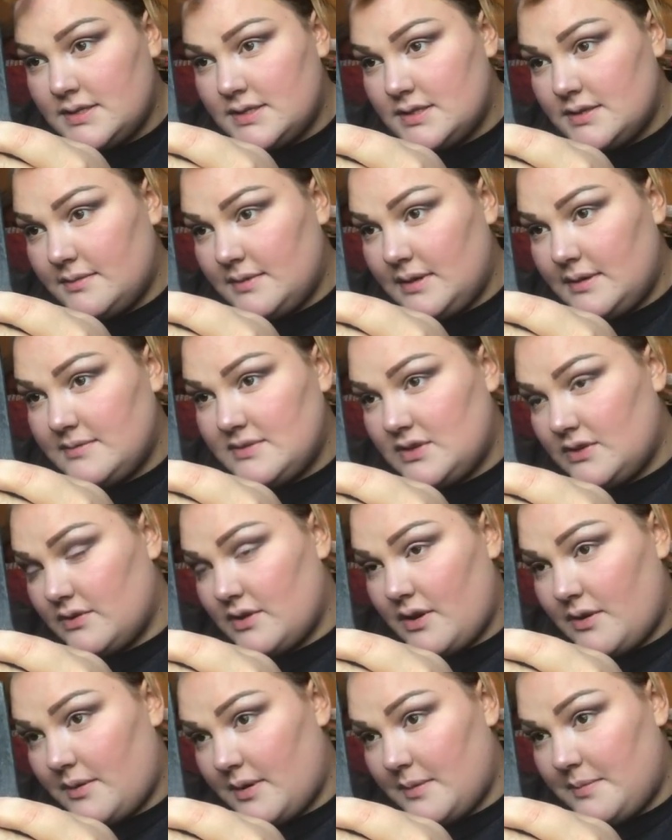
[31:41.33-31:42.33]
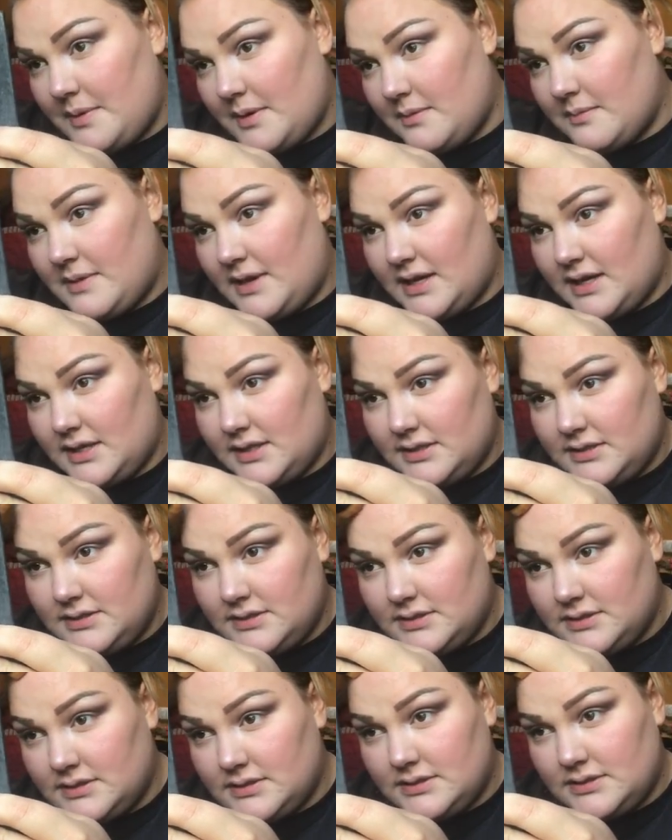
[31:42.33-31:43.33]
Sometimes I'll go up in my
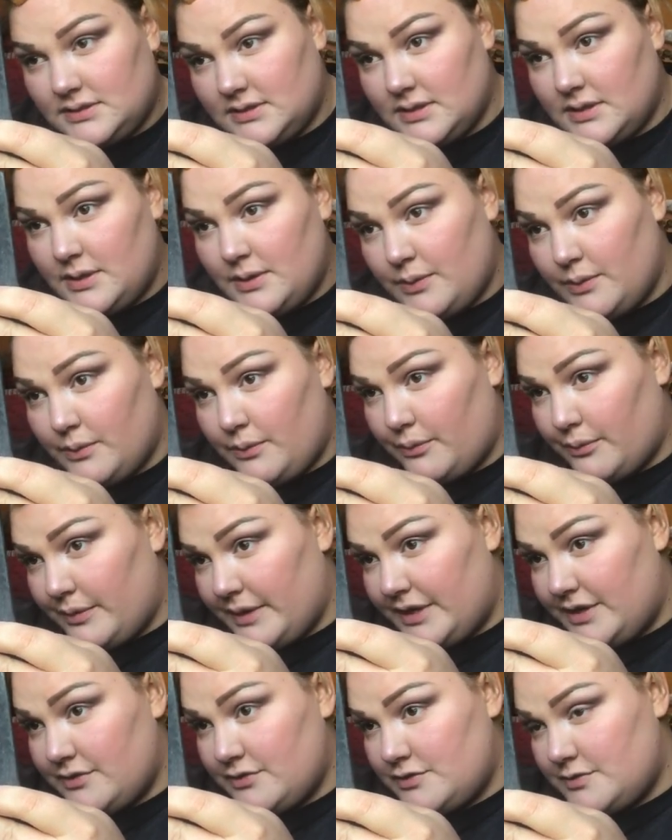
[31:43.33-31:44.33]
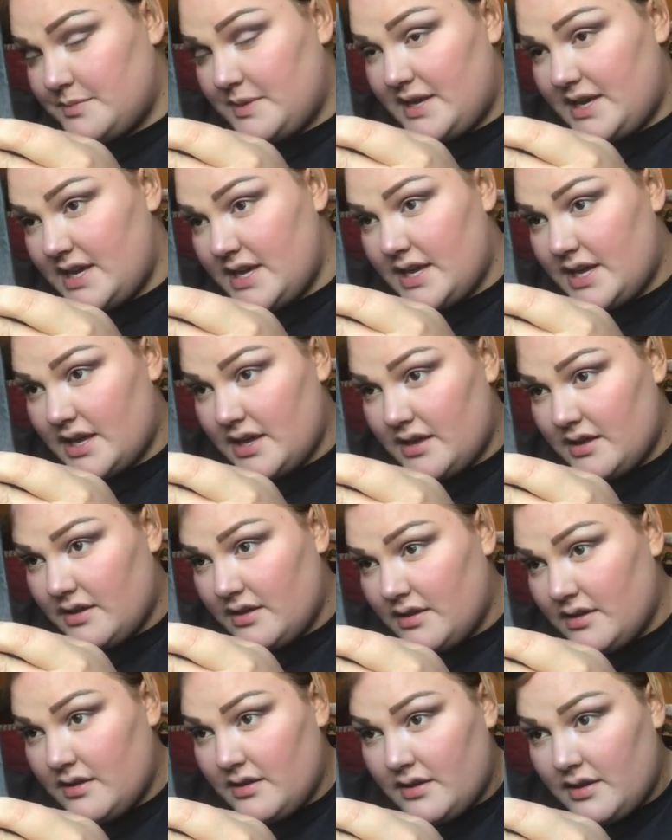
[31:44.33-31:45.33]
widow's peak
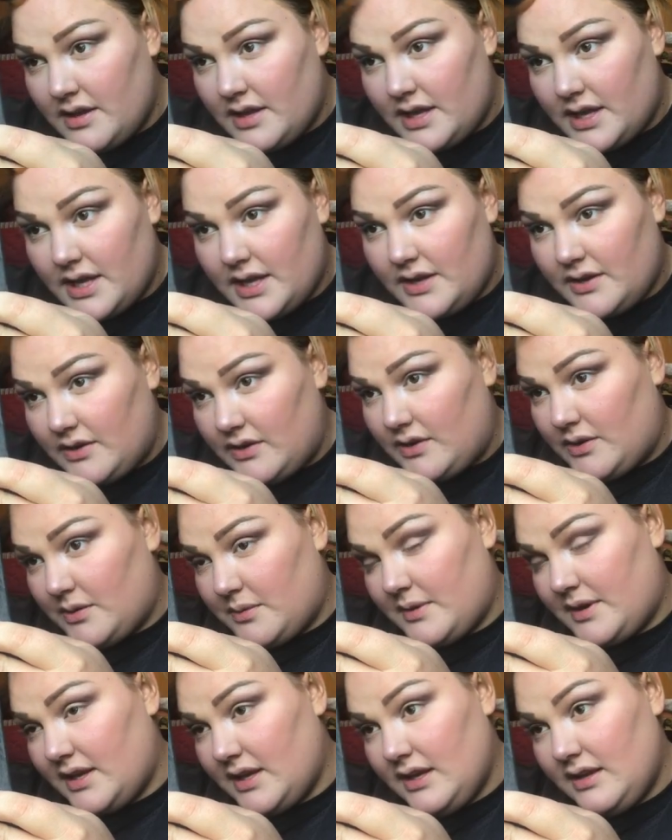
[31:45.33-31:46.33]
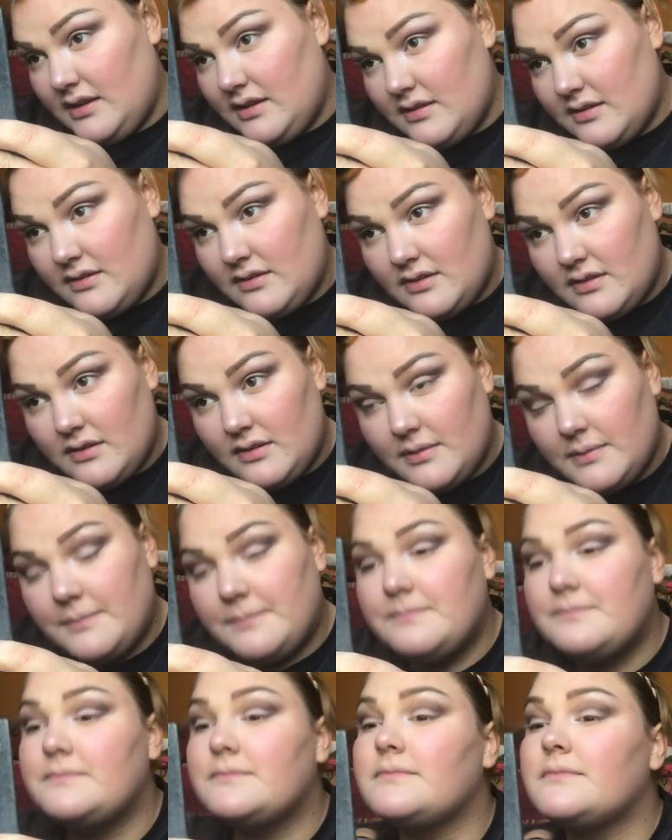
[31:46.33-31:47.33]
and do it.
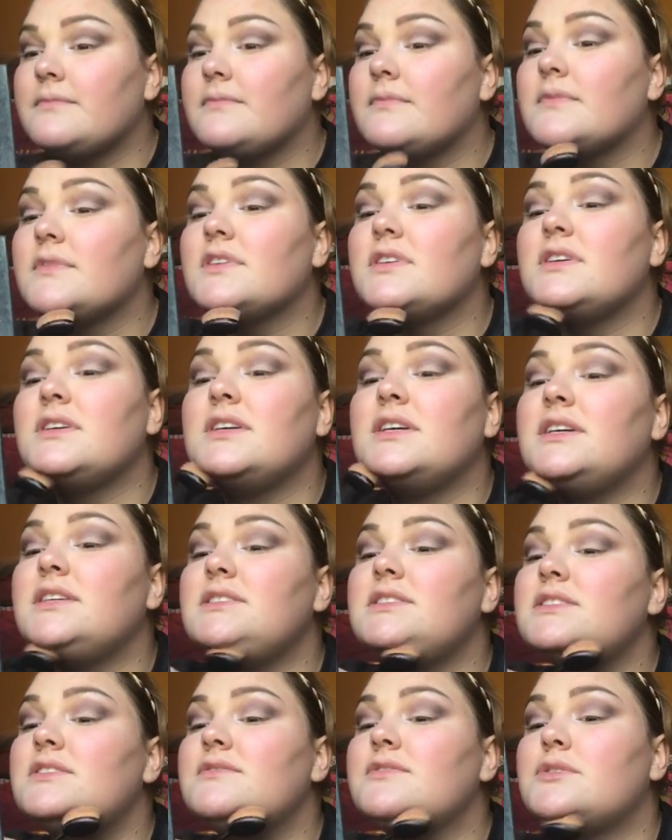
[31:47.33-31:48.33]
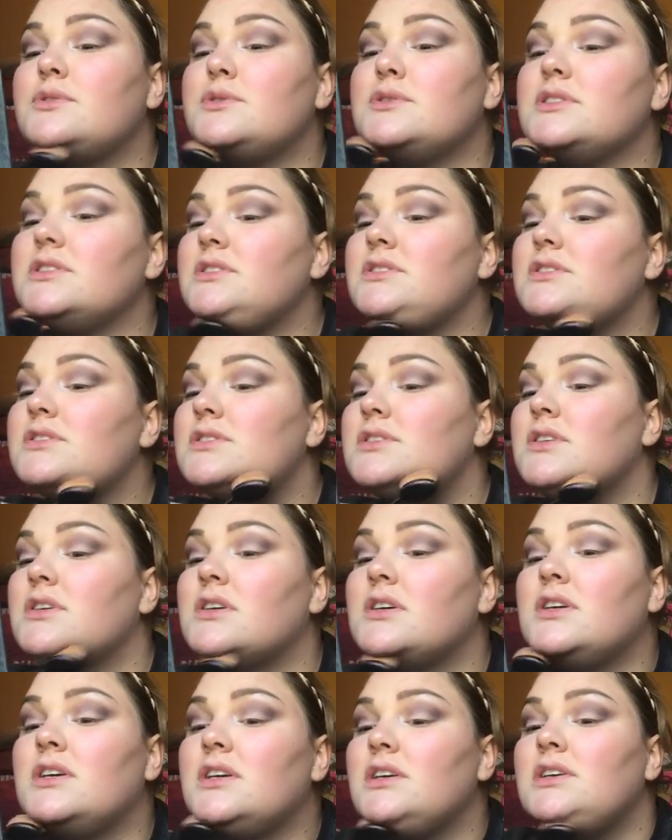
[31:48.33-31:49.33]
And then, of course,
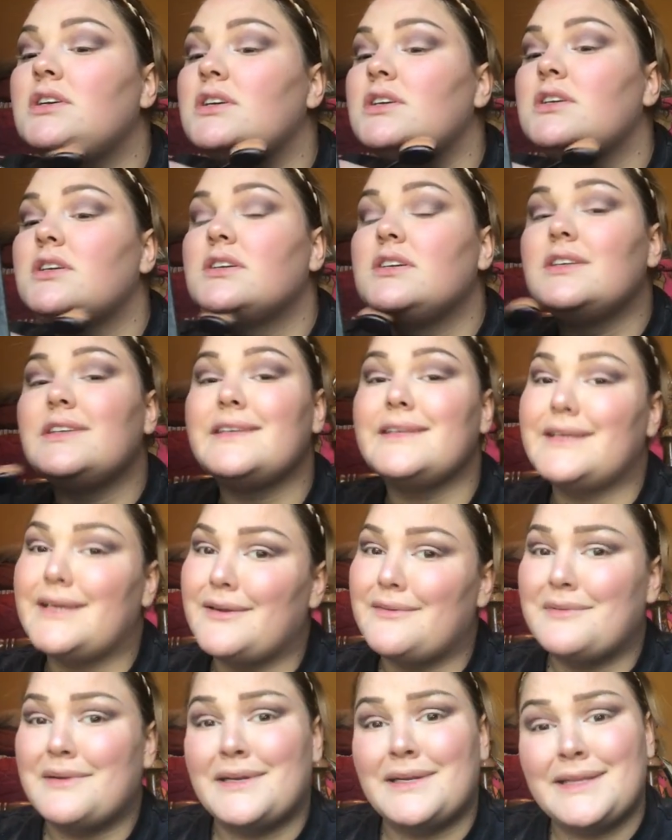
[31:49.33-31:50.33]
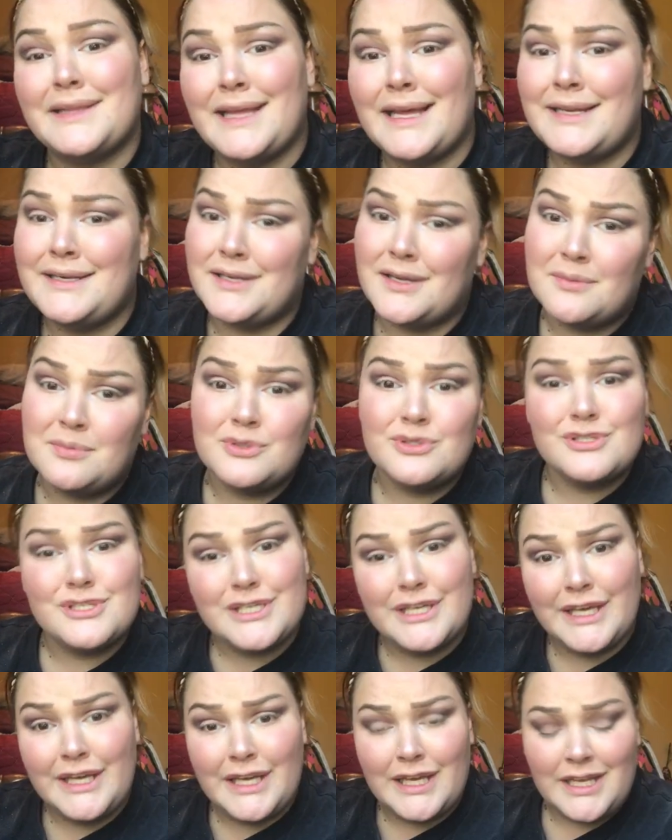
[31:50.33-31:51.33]
get rid of that double
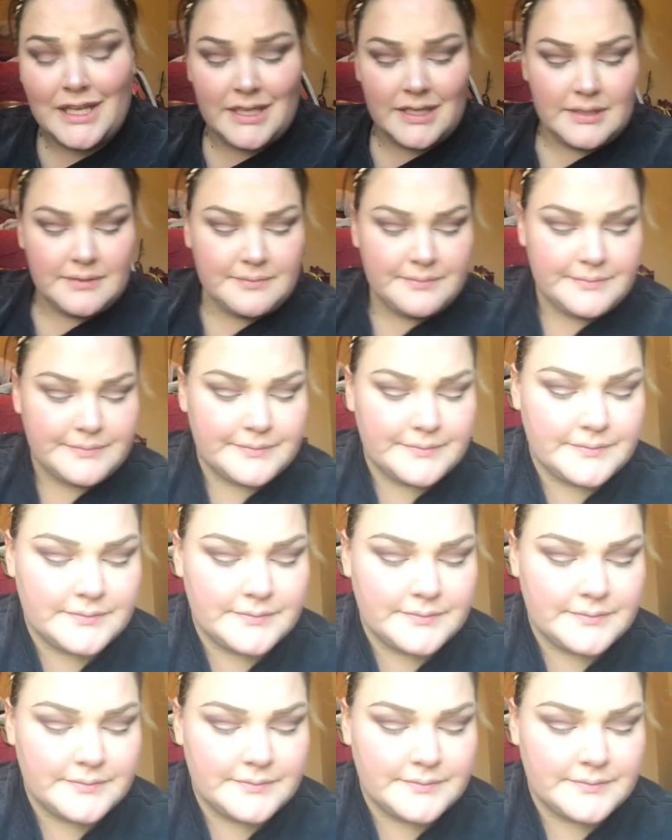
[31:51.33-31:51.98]
chin.